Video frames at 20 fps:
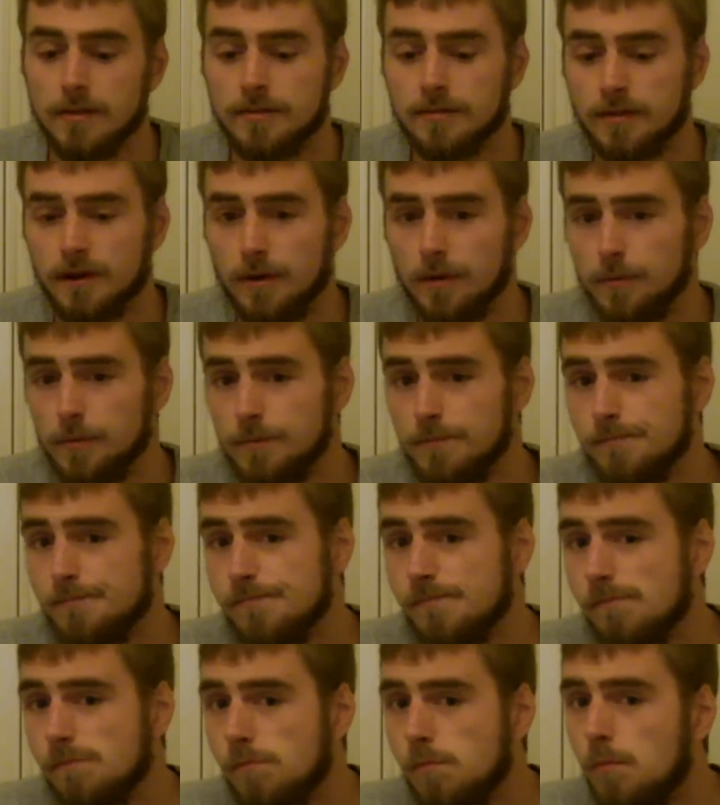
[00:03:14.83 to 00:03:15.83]
So
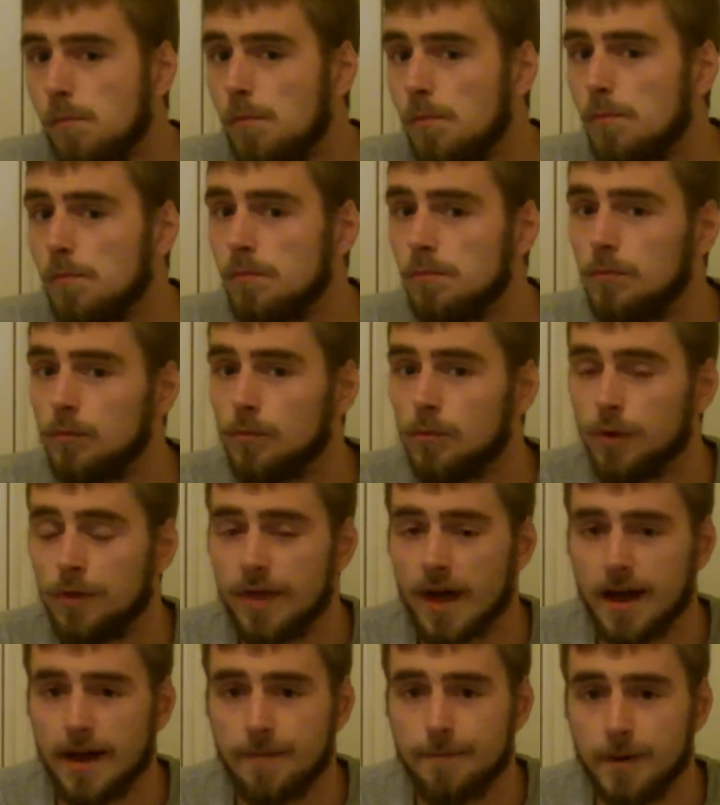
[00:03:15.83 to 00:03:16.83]

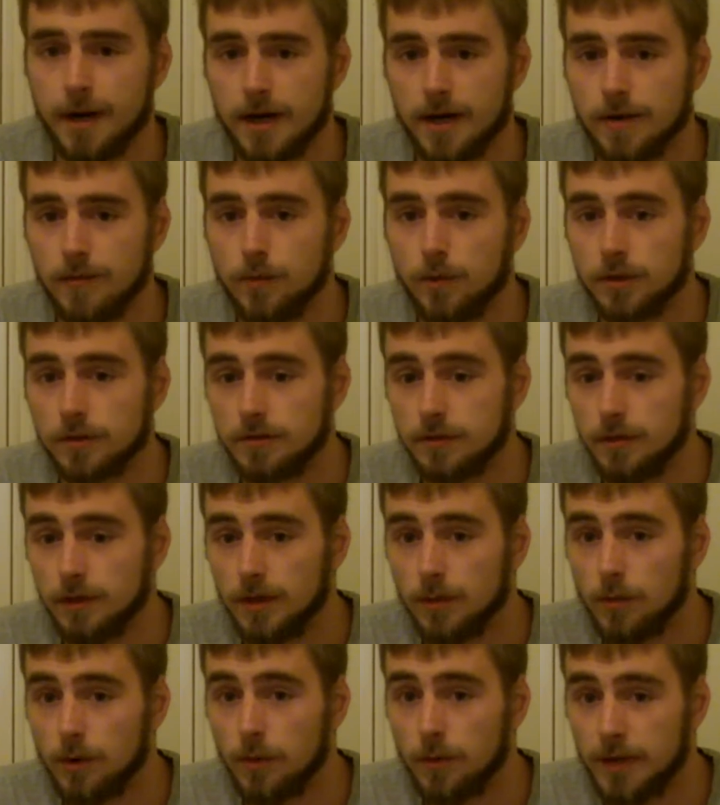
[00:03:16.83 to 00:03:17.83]
with that in mind, what
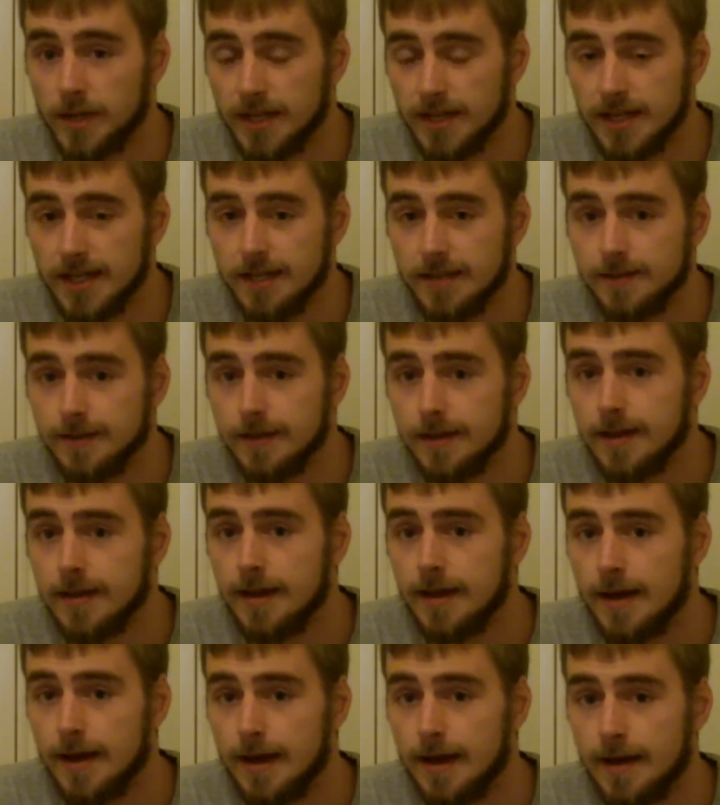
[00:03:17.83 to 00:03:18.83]
tooling will we need?
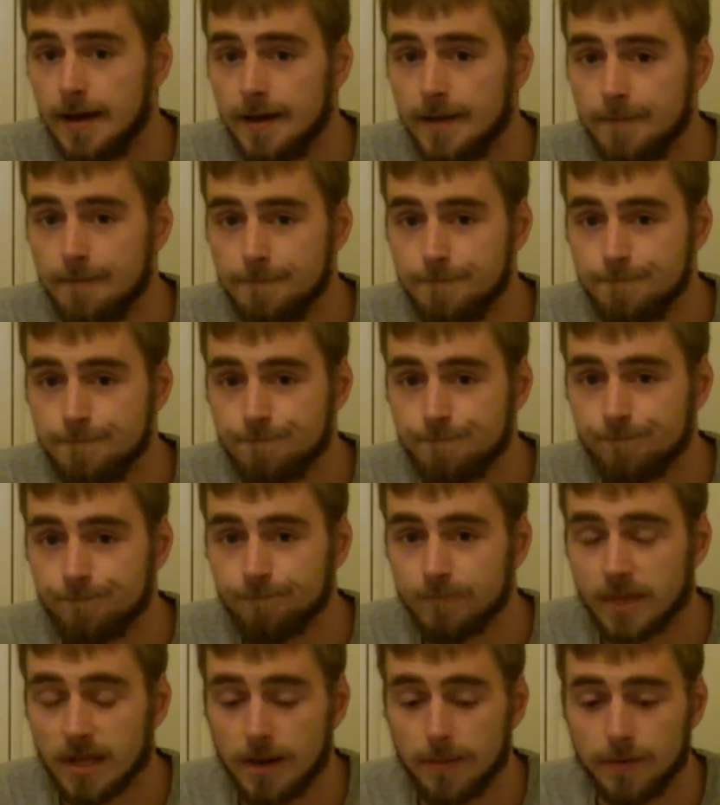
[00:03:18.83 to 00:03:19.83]

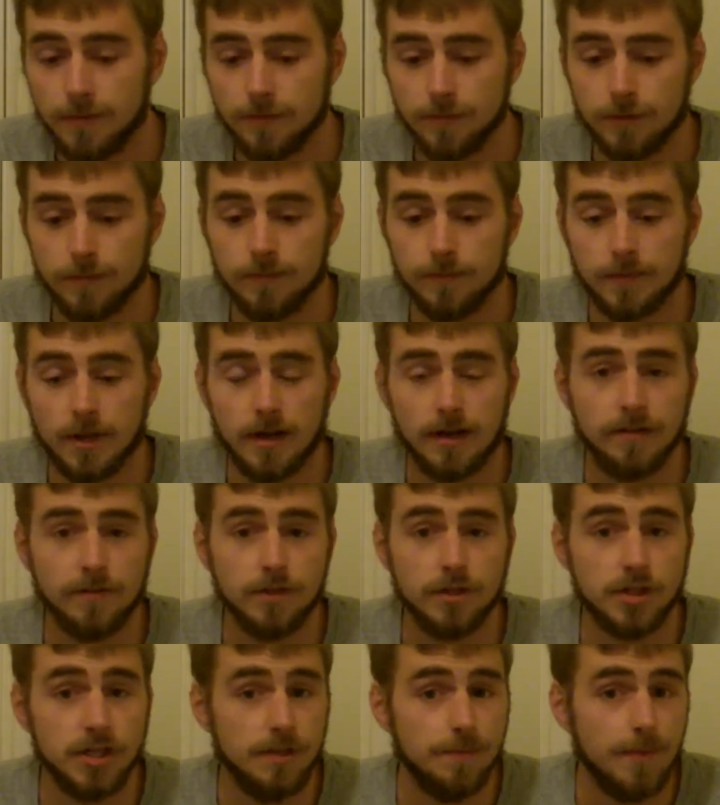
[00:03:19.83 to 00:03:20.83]
Coming from kind
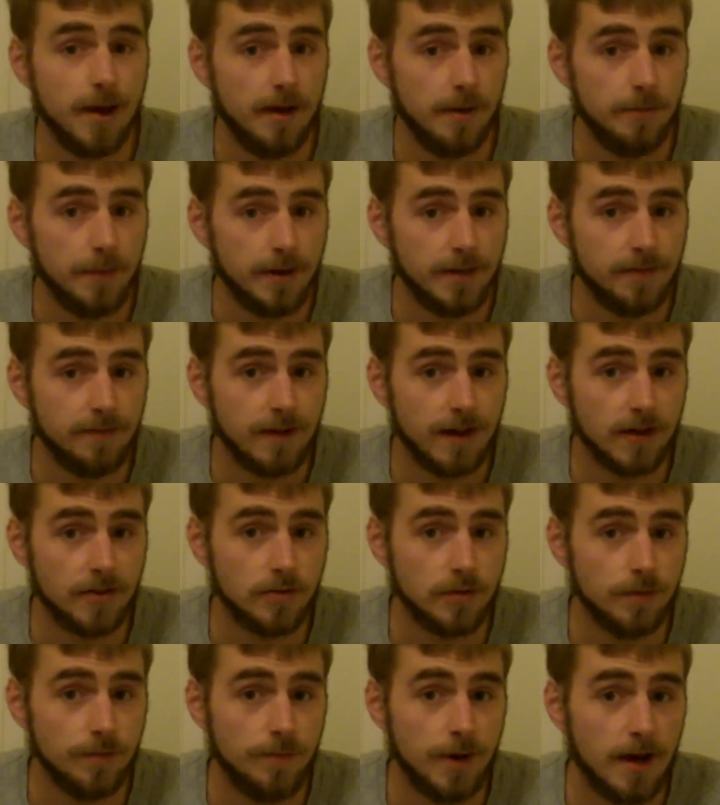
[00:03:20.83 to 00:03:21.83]
of a sheet metal
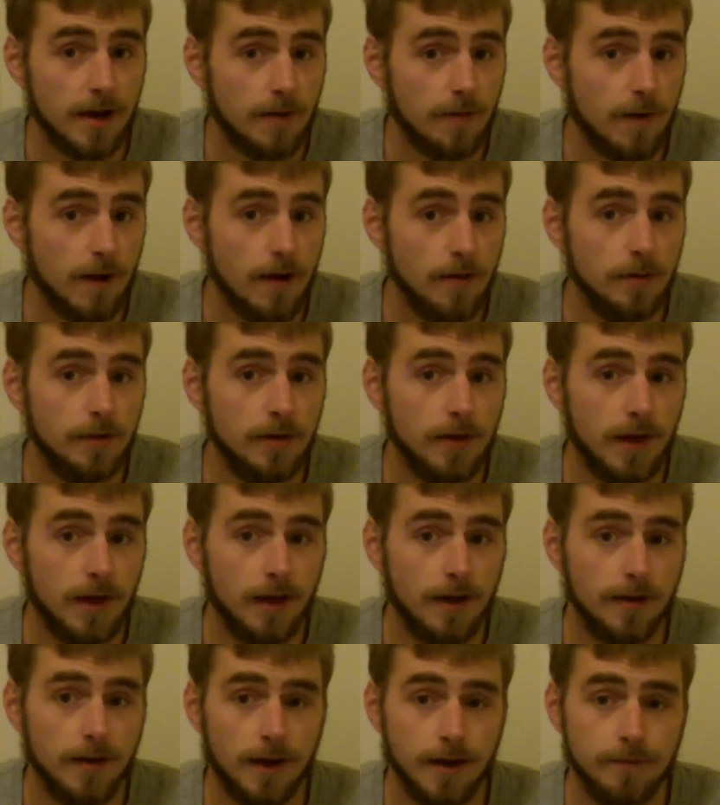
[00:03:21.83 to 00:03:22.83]
manufacturing background,
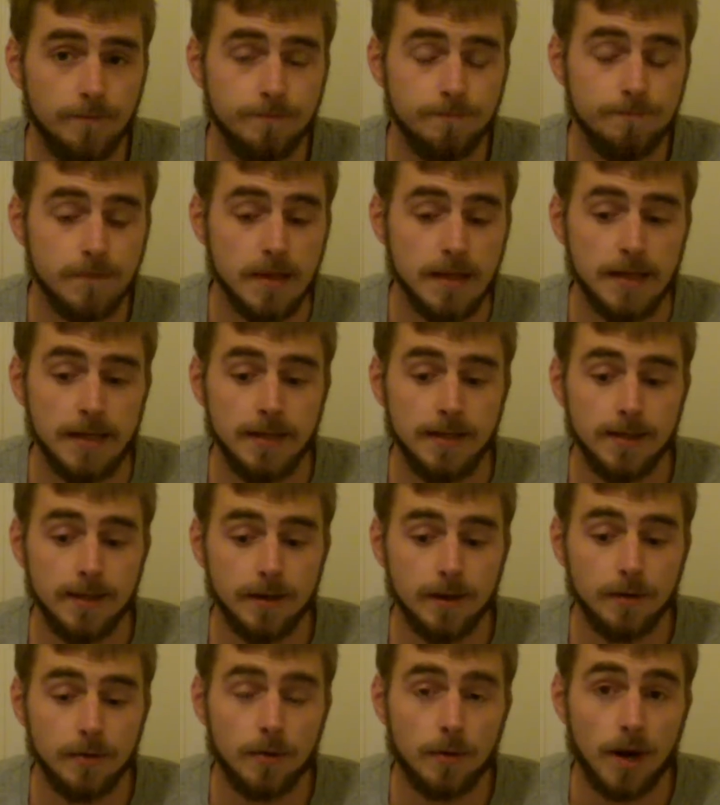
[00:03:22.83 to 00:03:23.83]

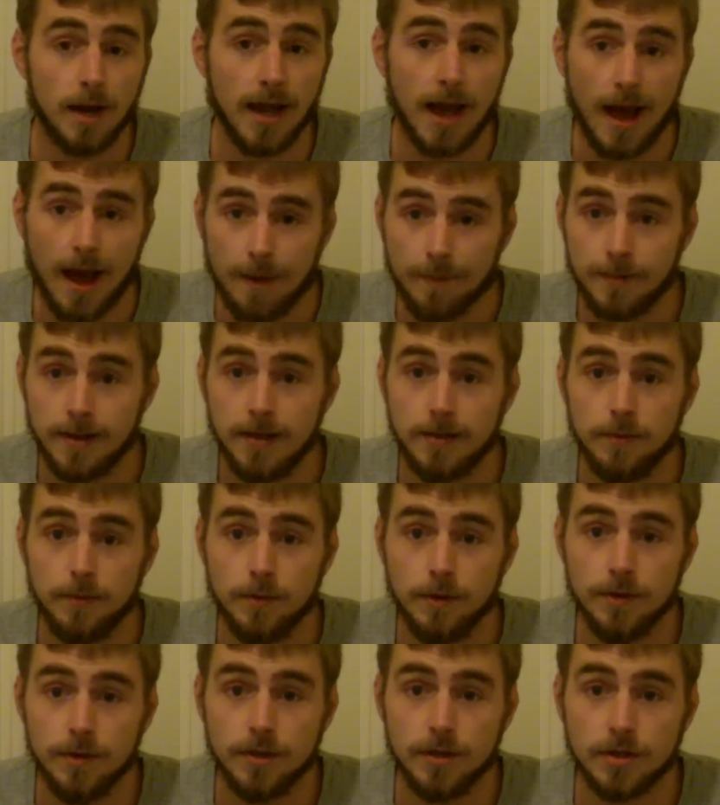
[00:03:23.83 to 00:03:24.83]
I'm quite happy
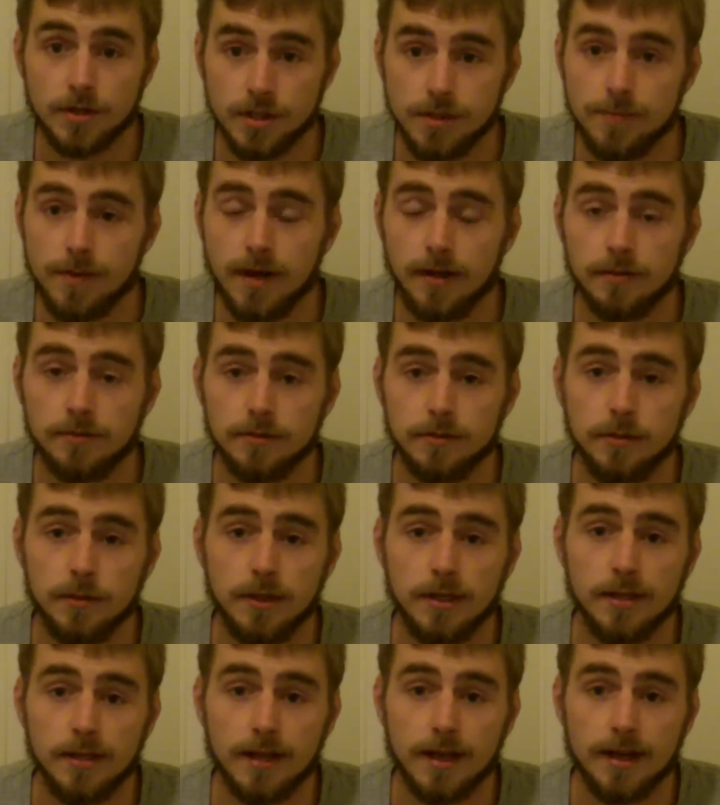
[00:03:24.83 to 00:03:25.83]
with the sheet metal
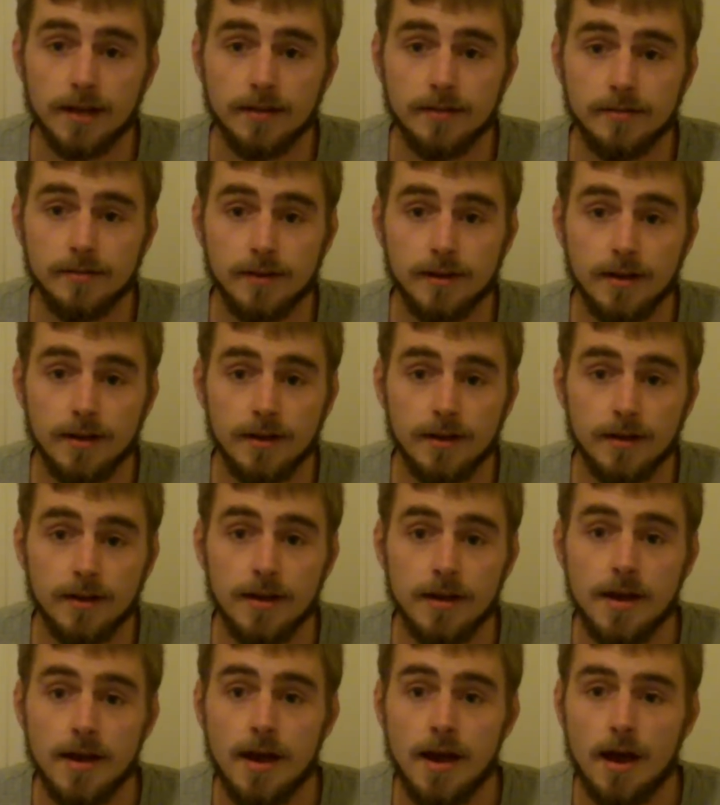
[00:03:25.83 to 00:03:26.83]
tooling that is
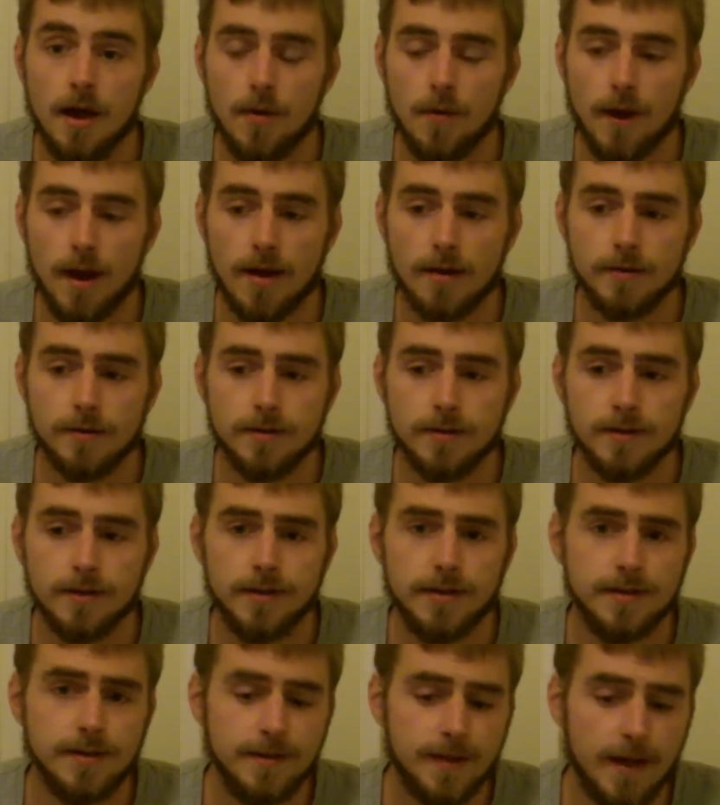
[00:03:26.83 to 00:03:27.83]
around,
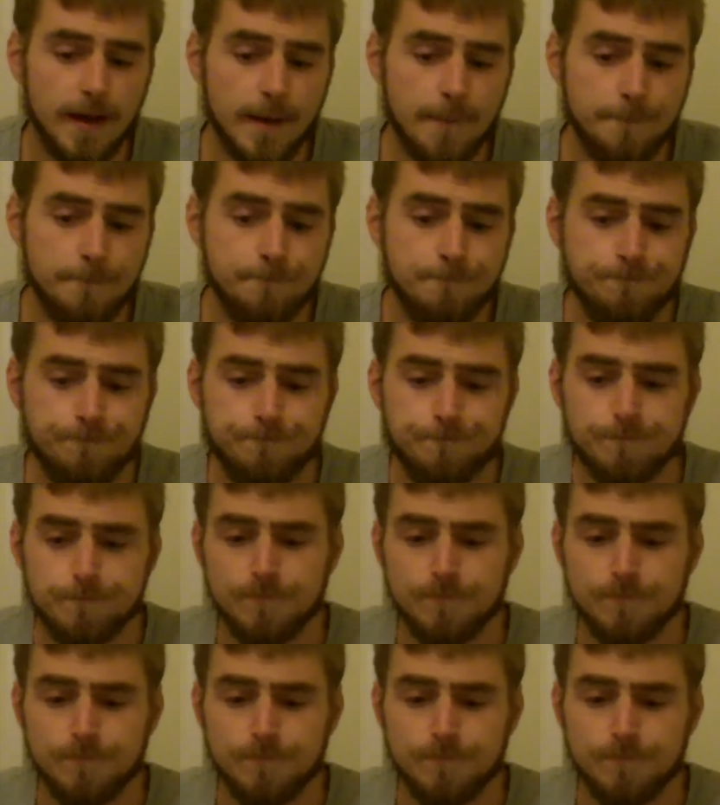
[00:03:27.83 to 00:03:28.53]
and